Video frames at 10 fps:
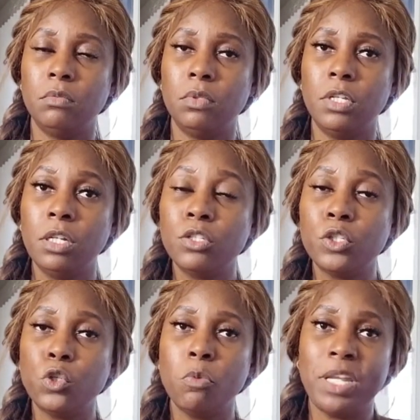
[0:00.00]
little to
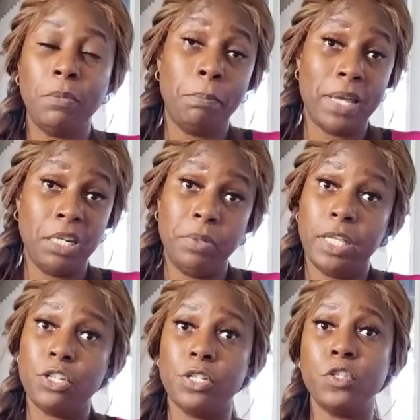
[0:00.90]
no
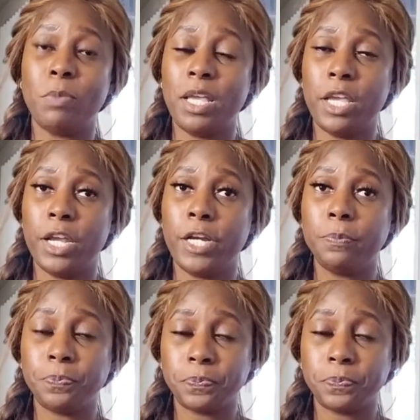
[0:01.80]
manipulation to my hair.